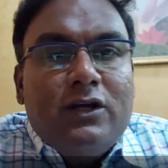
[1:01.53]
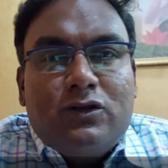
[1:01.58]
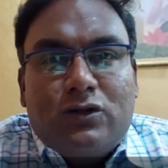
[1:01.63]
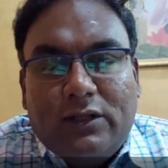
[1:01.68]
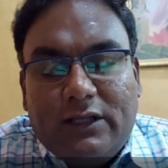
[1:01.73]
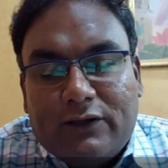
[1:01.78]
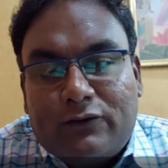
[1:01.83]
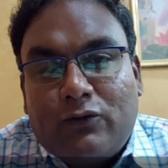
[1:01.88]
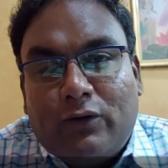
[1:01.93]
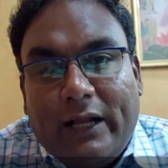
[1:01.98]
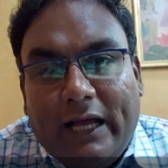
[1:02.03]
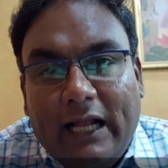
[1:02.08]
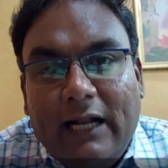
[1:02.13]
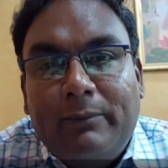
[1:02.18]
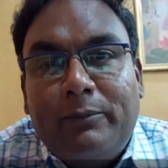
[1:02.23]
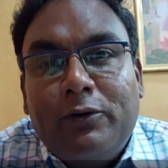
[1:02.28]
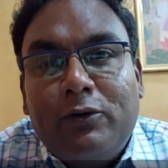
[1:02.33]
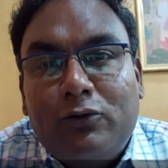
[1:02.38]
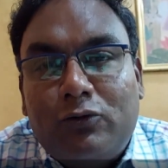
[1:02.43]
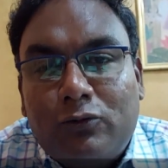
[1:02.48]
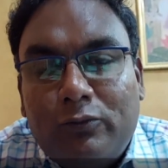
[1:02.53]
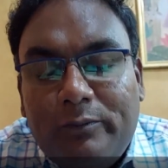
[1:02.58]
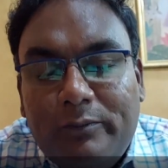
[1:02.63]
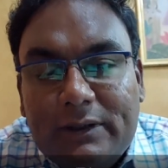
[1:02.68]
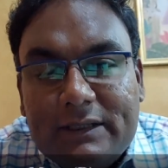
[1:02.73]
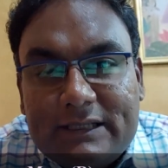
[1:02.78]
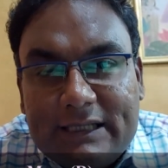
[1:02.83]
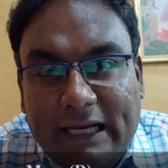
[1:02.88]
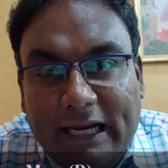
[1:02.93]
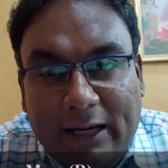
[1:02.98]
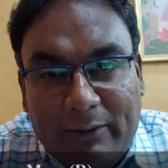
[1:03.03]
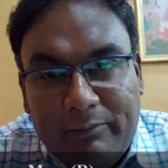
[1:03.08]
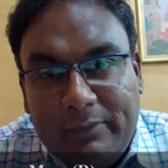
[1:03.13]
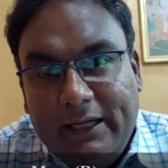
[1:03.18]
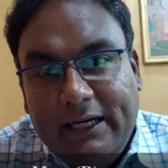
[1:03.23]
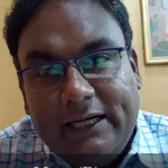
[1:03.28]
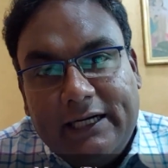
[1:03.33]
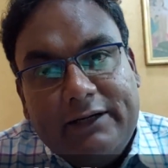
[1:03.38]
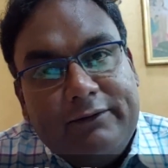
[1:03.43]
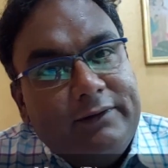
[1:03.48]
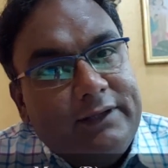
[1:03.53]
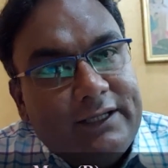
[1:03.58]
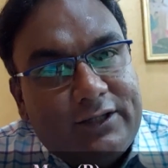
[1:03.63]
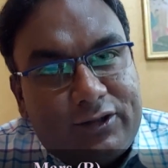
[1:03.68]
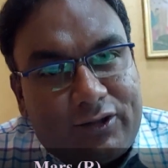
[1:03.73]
So this would help you to stay updated with the